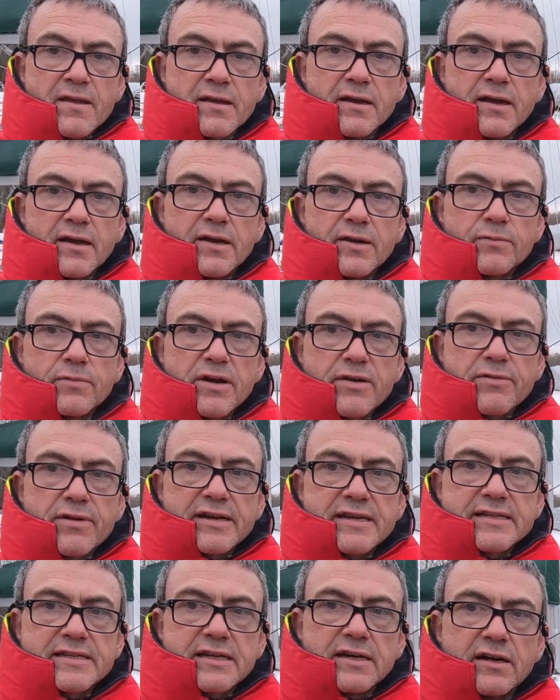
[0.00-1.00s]
We're
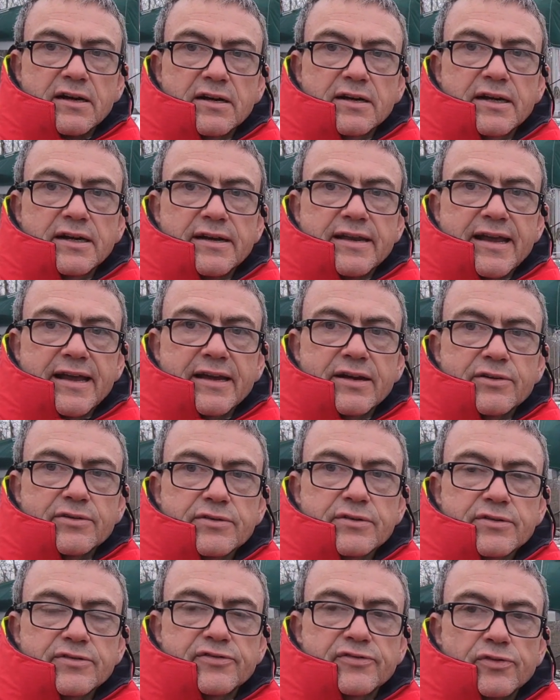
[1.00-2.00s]
ready to hunker
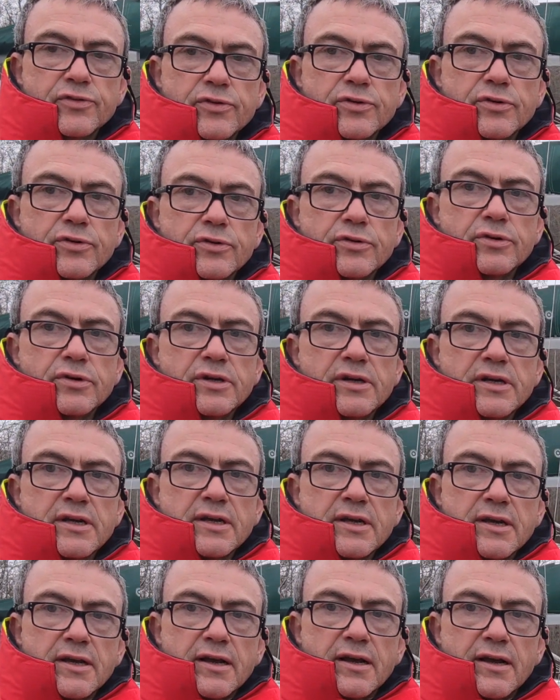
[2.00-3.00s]
down for
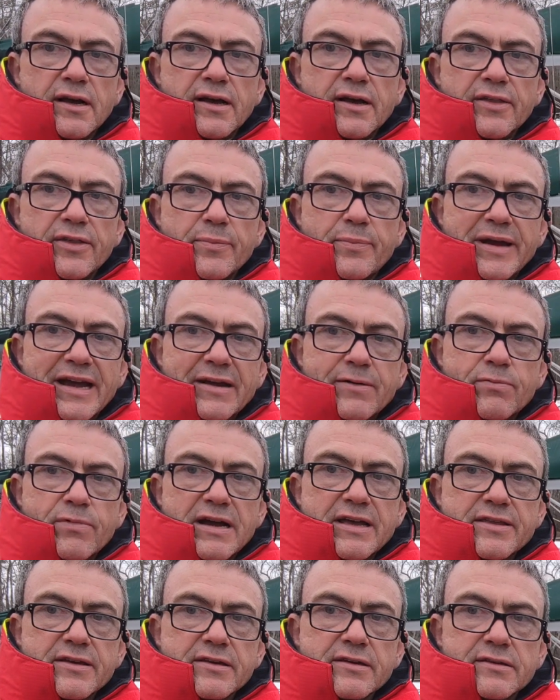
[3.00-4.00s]
the bad
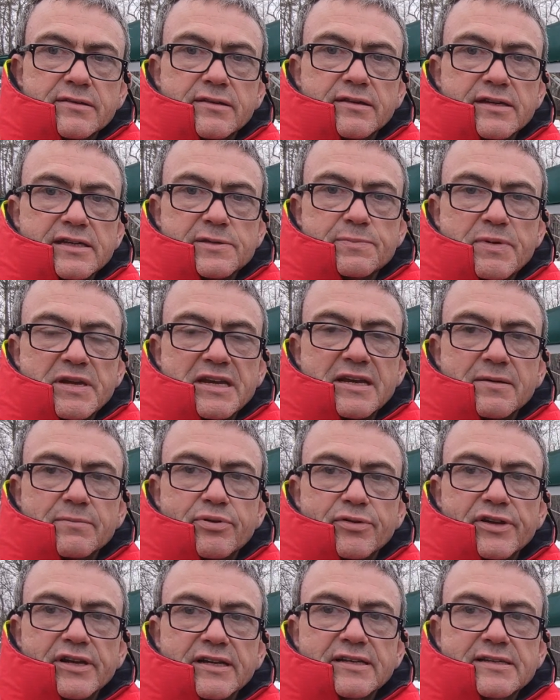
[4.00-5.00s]
weather that is being
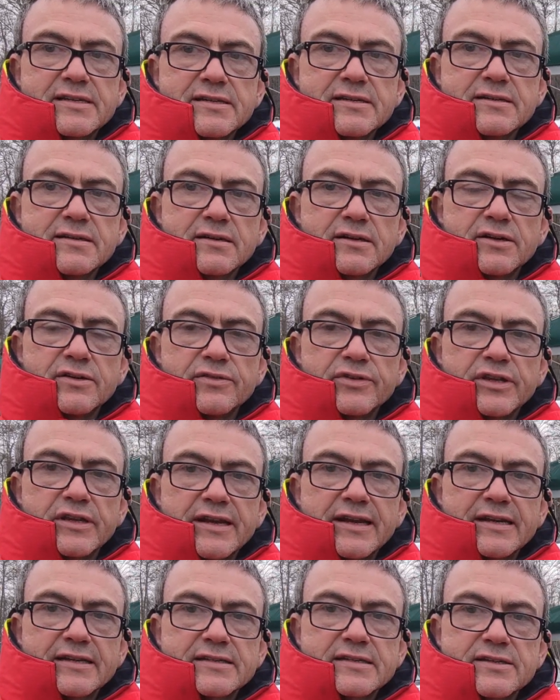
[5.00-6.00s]
predicted over the
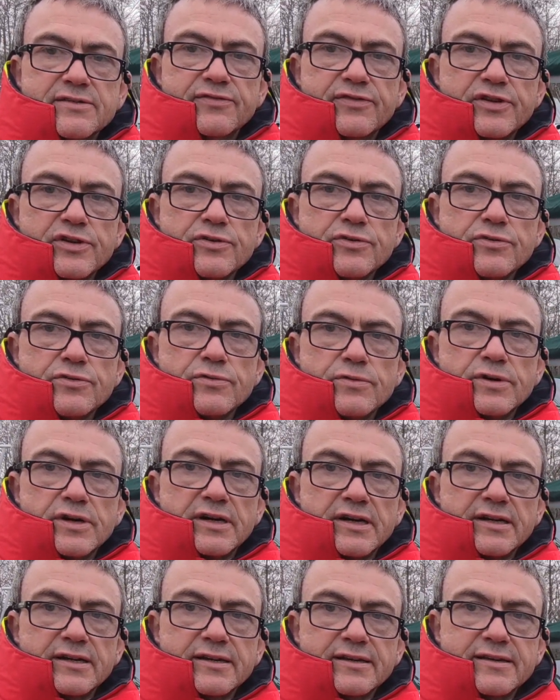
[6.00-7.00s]
next
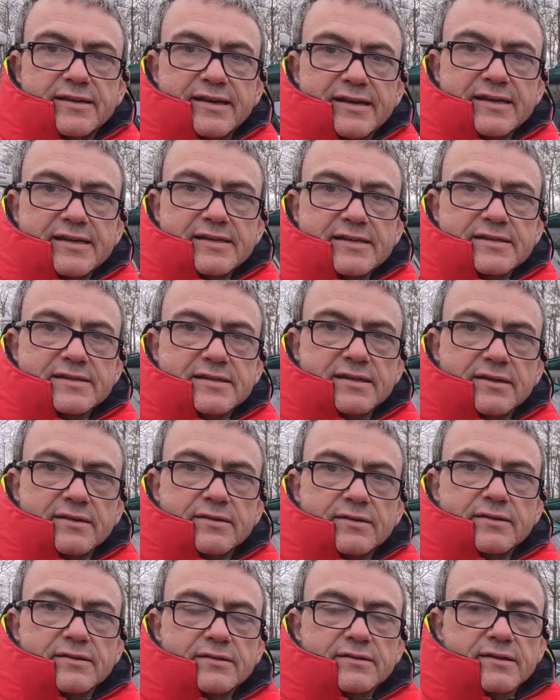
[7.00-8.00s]
few days,
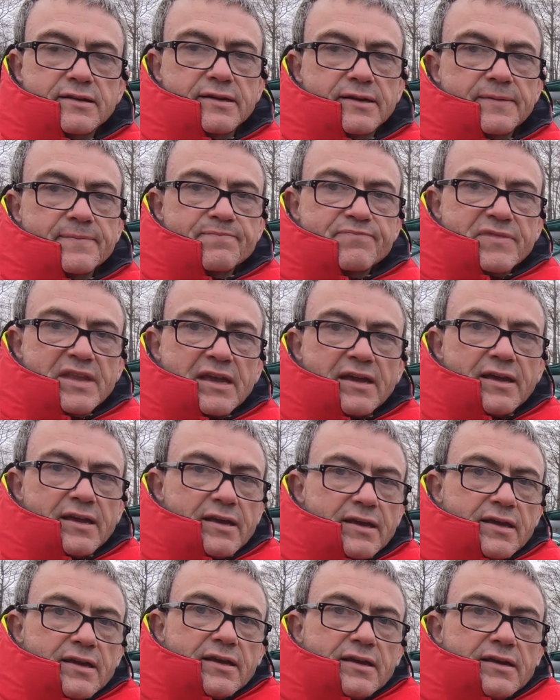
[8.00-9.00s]
and
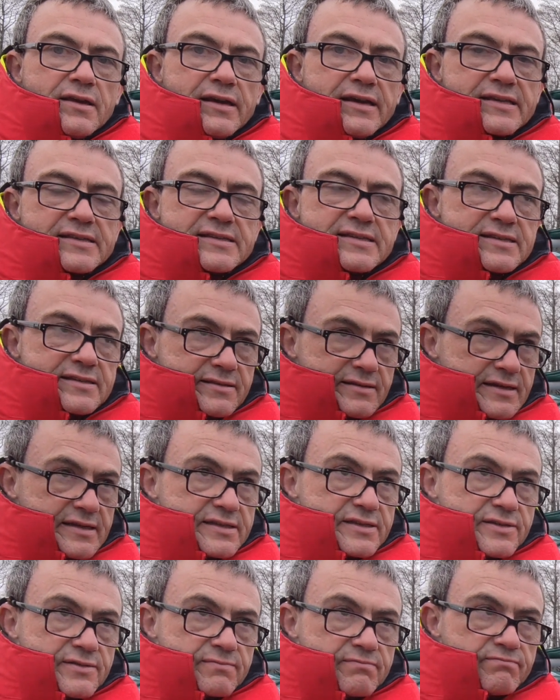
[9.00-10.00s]

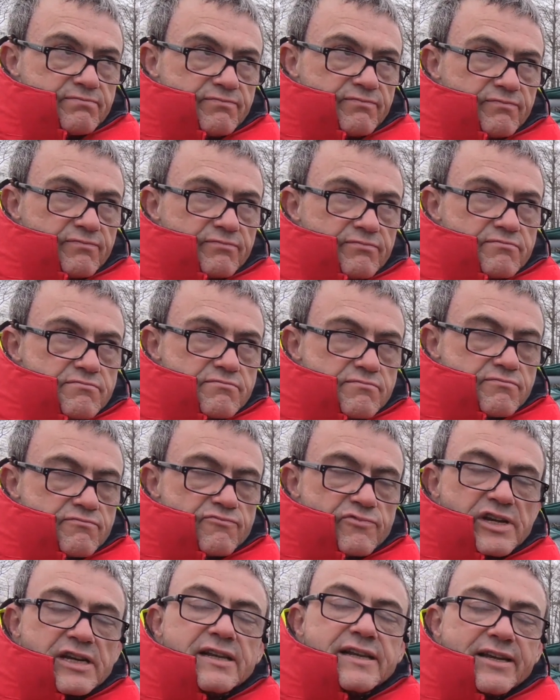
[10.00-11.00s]
it's
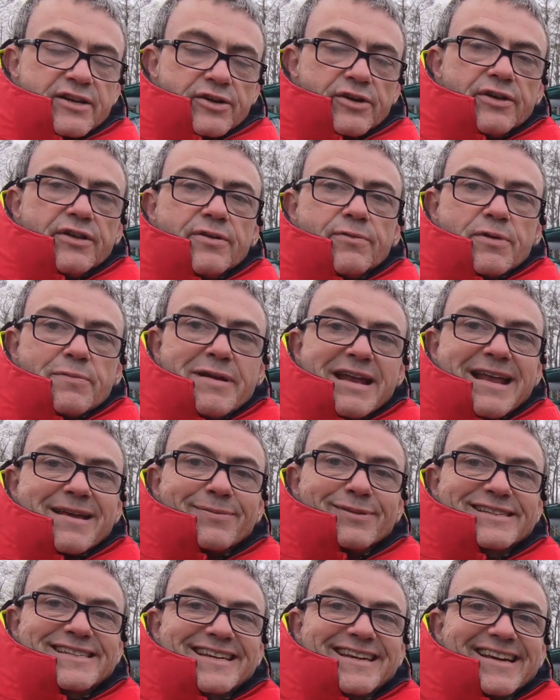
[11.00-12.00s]
really good that we've been
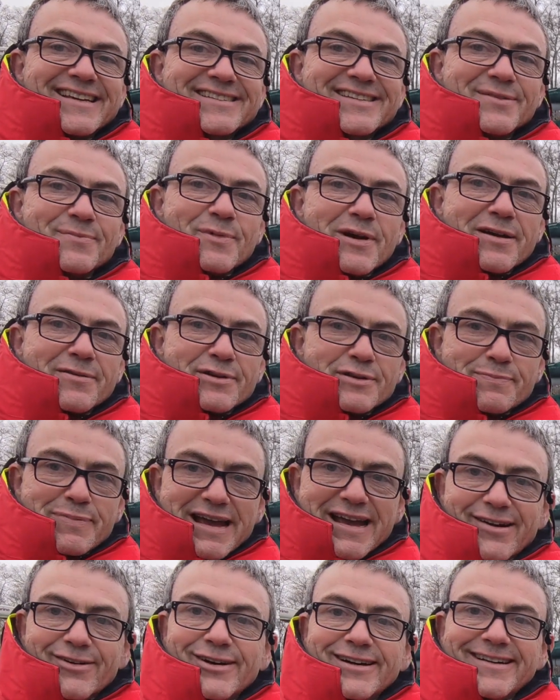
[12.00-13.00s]
able to get somewhere with
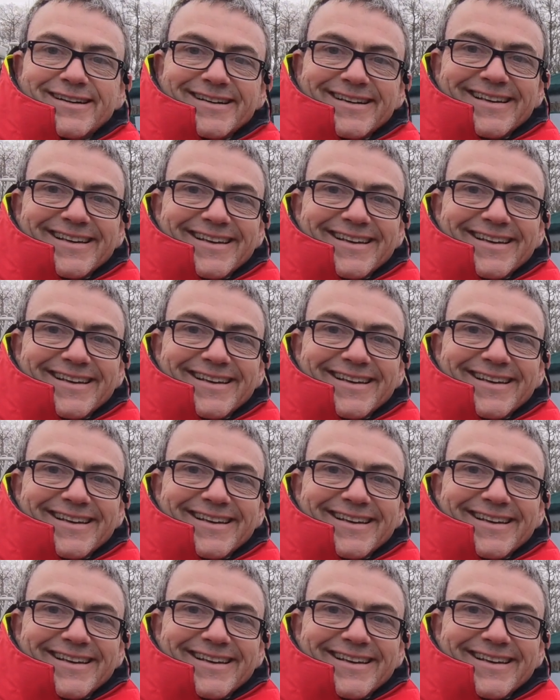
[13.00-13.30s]
power